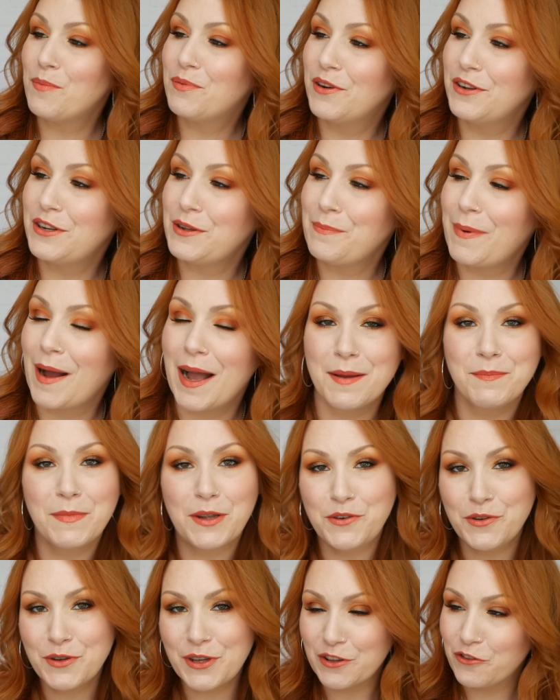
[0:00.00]
got a product by
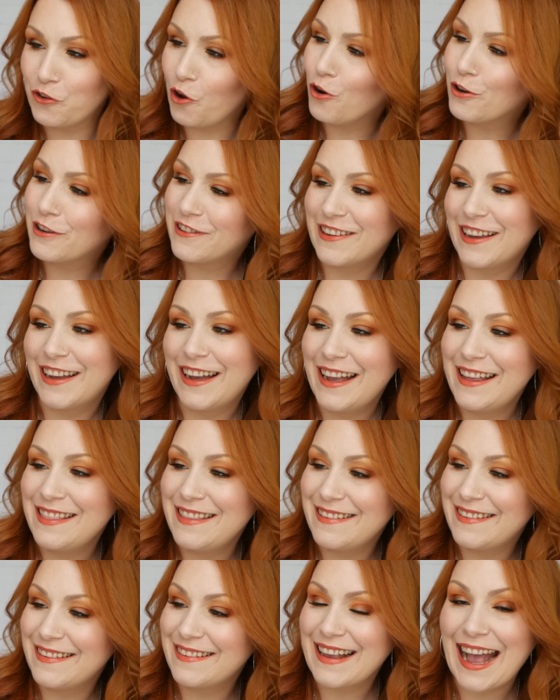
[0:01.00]
Manuka Doctor,
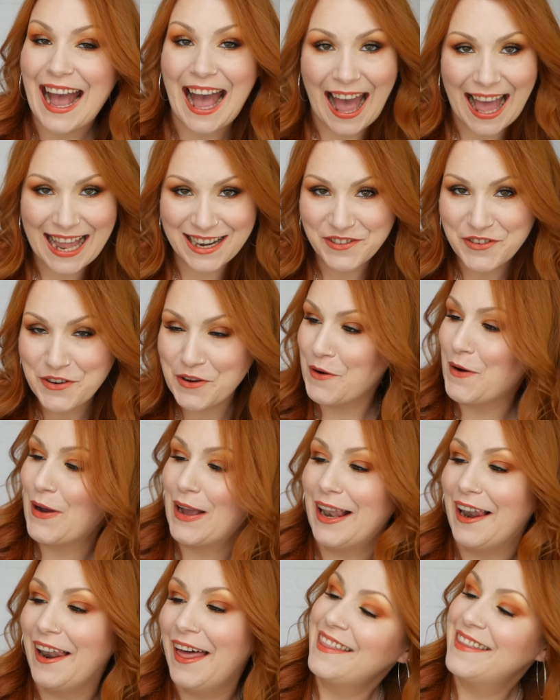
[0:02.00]
and this is a hand
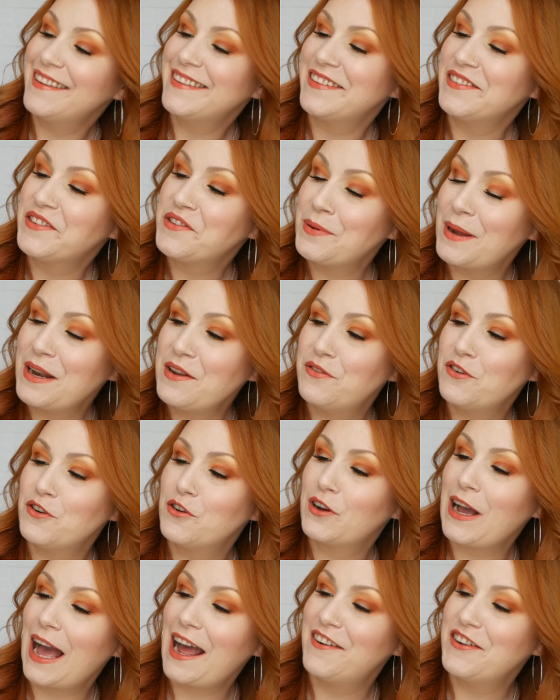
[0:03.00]
oil. And this is
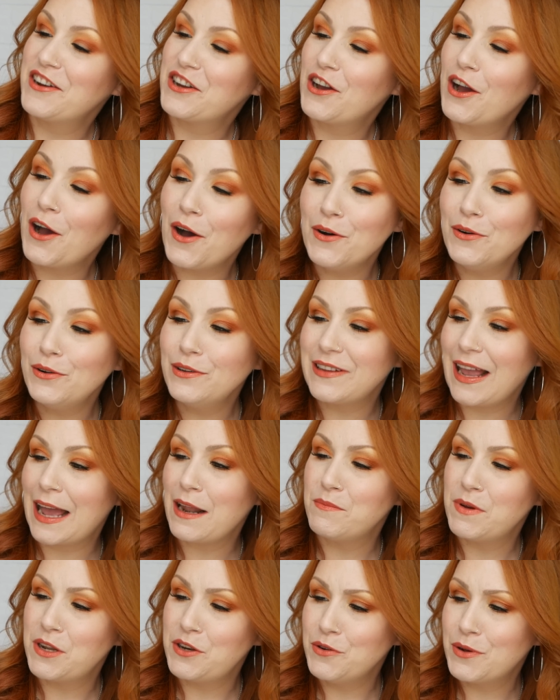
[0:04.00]
24 karat gold
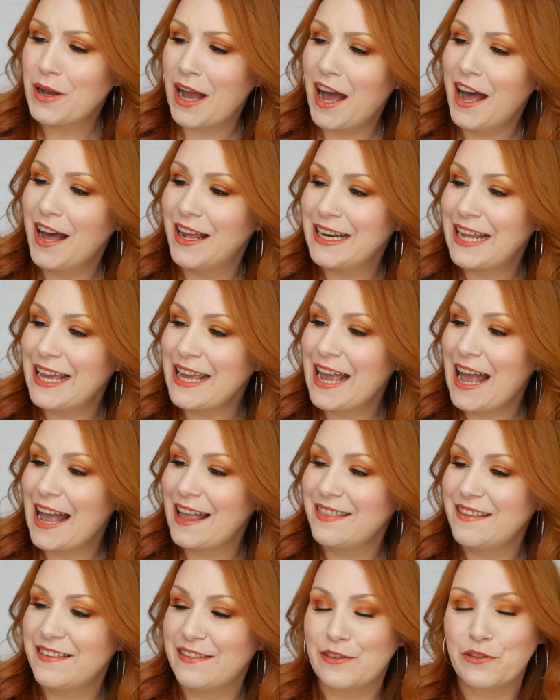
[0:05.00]
and Manuka honey,
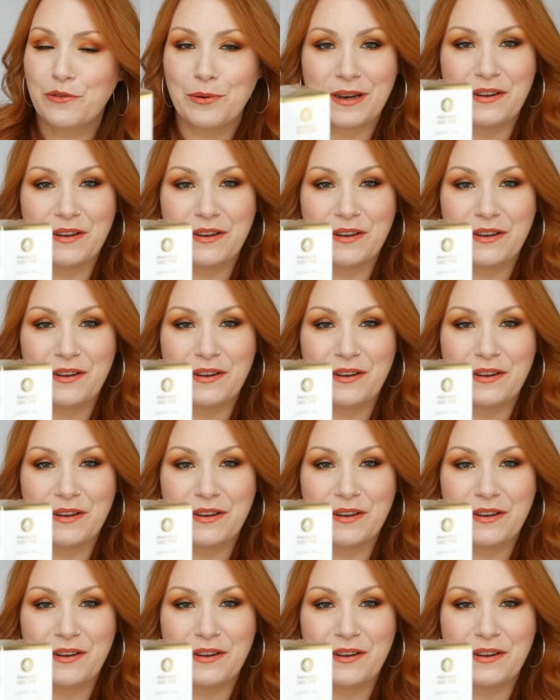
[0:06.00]
and this is